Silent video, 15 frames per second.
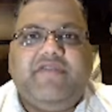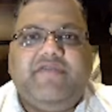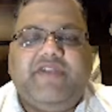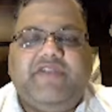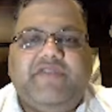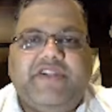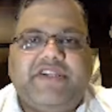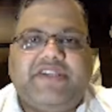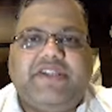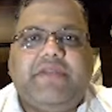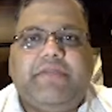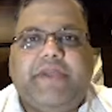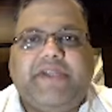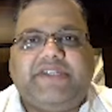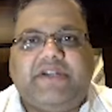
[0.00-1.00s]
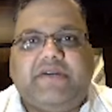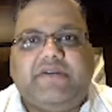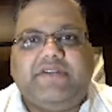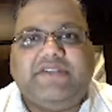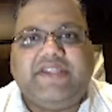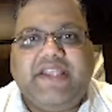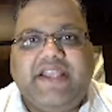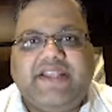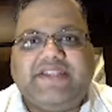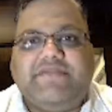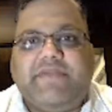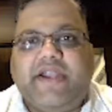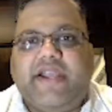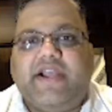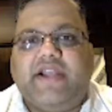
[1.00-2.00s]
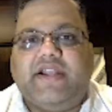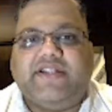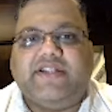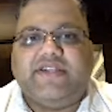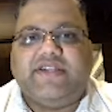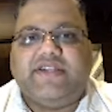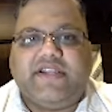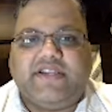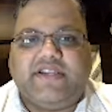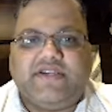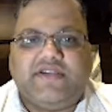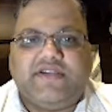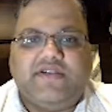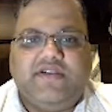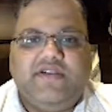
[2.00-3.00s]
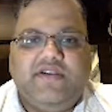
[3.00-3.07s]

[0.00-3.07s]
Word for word: with which the patient seeks medical consultation.